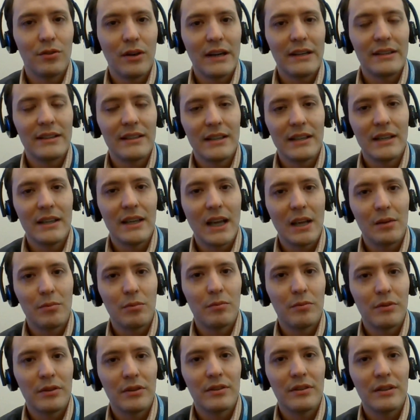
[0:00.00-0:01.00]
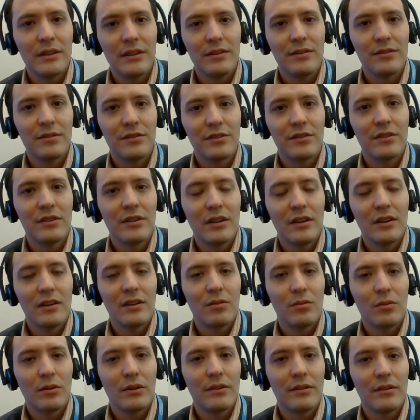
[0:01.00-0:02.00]
uh, some new IDE
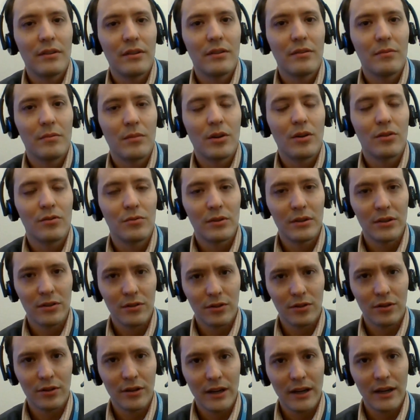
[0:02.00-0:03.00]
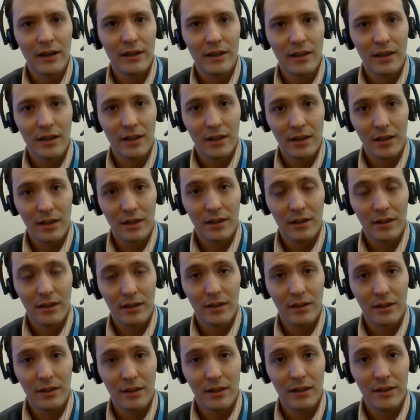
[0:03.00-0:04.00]
capabilities with um, Arduino Create
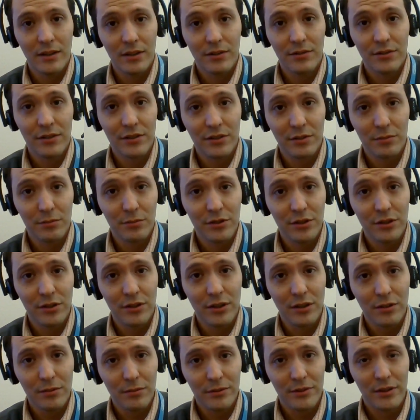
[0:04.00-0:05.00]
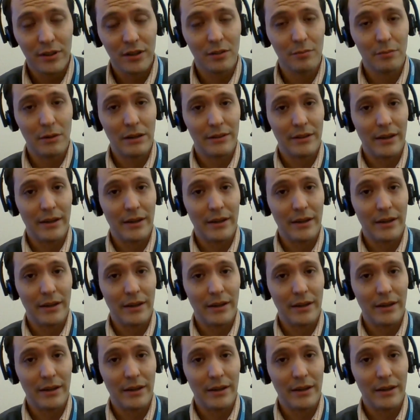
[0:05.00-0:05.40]
and uh, Intel System Studio.